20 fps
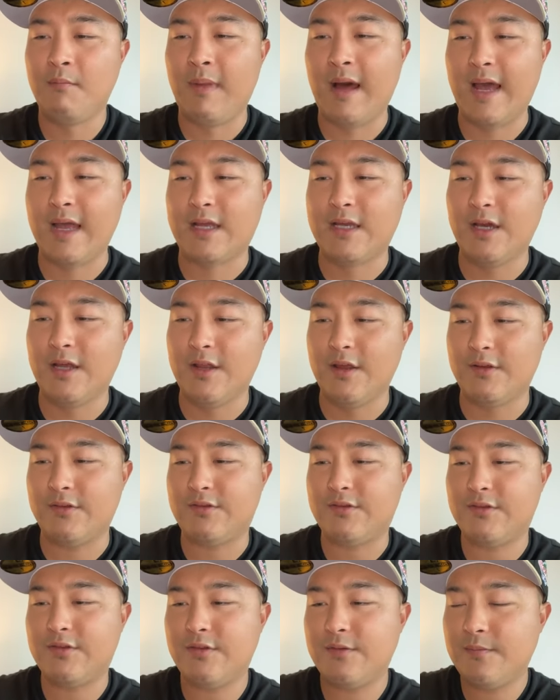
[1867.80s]
My
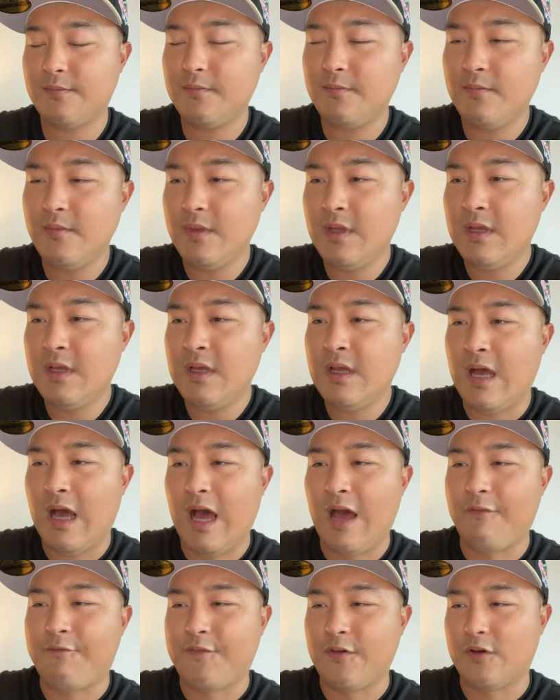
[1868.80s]
goodness.
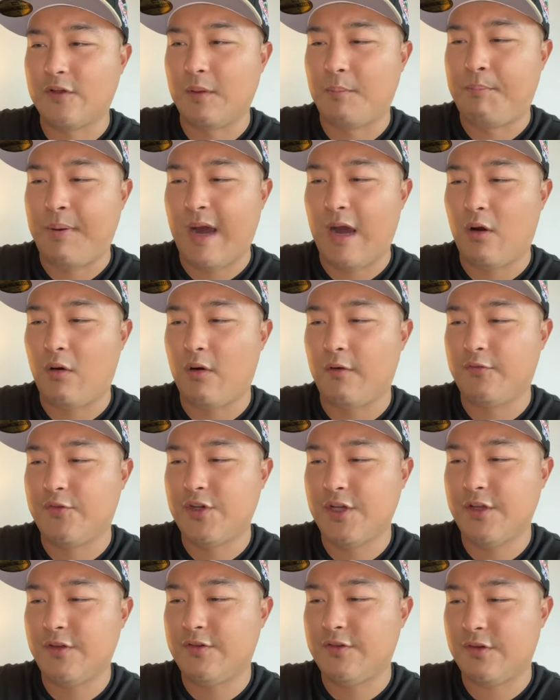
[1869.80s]
I feel the power of
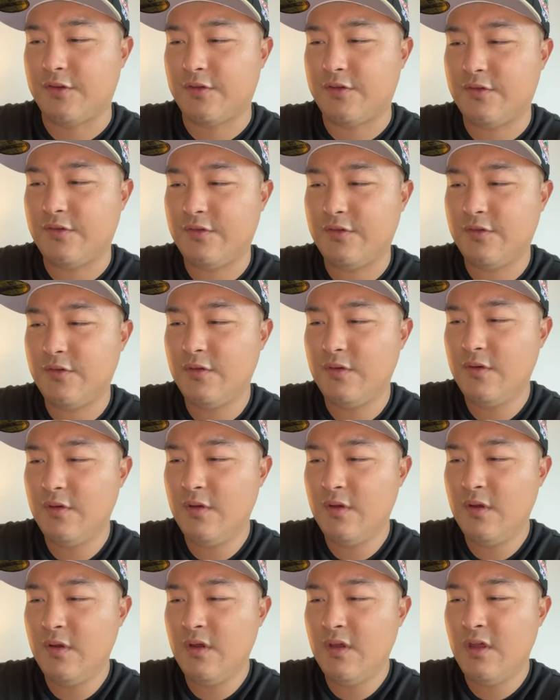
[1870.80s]
Jesus.
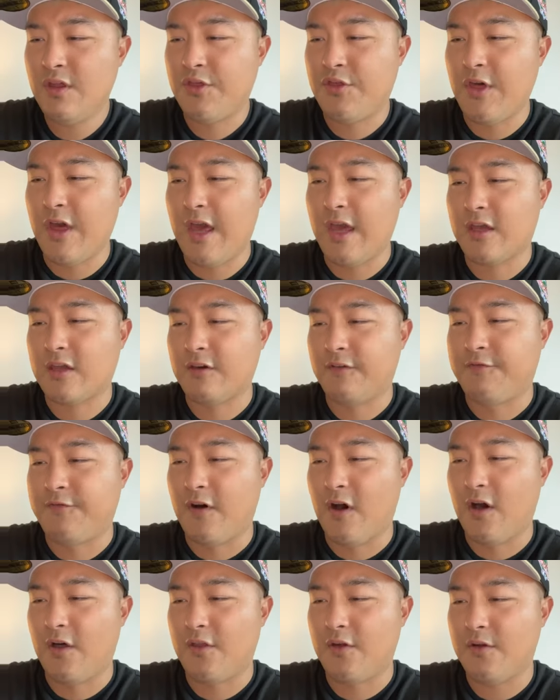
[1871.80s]
Thank you,
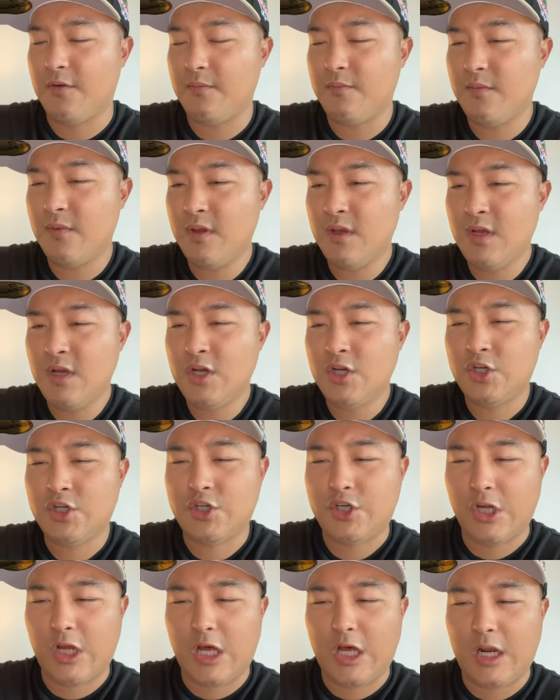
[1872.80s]
Father.
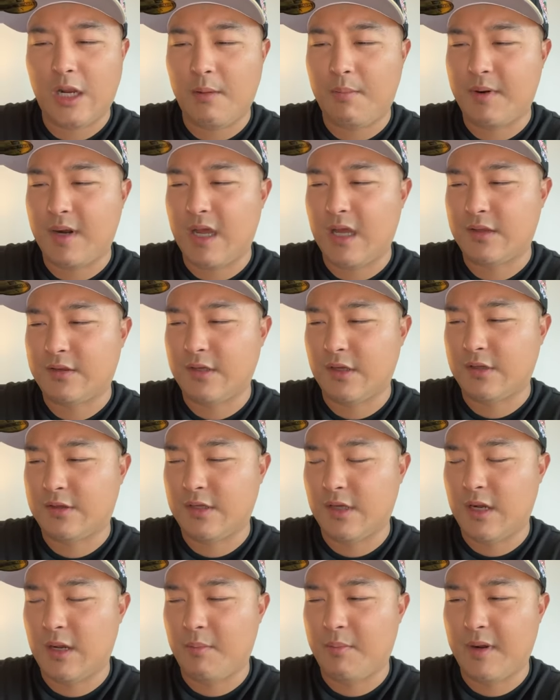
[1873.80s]
Sharabrata
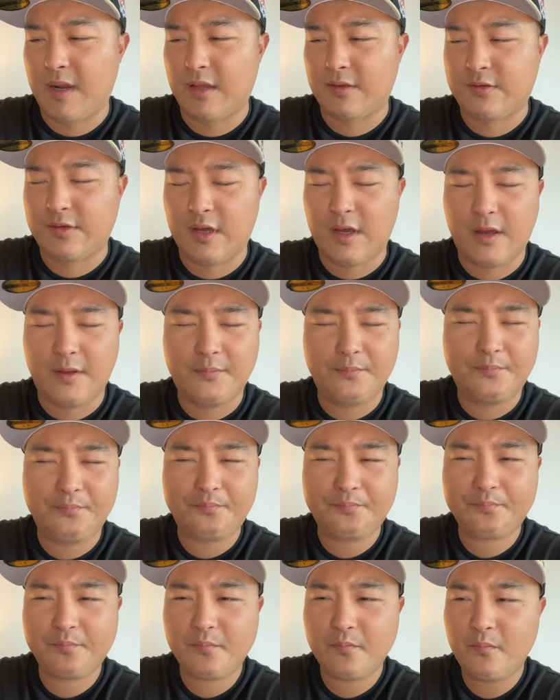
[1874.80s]
tarabrata.
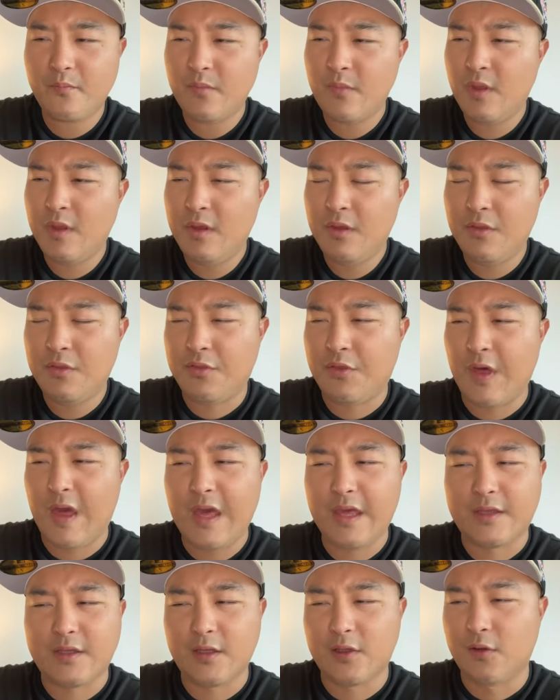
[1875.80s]

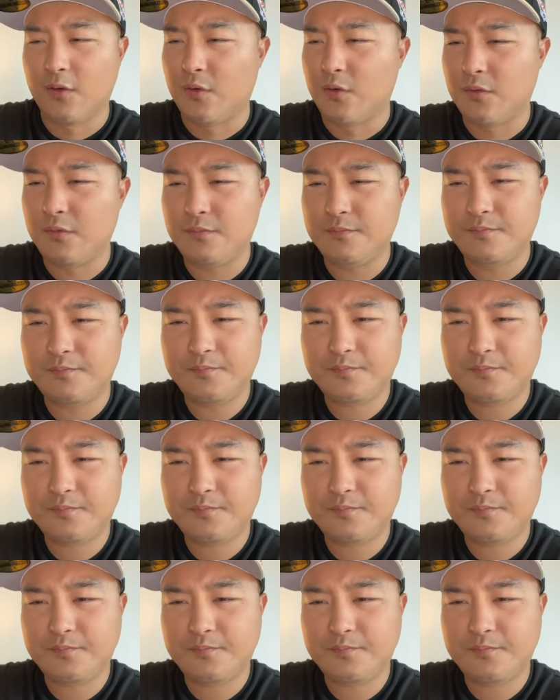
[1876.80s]
Thank you, Lord.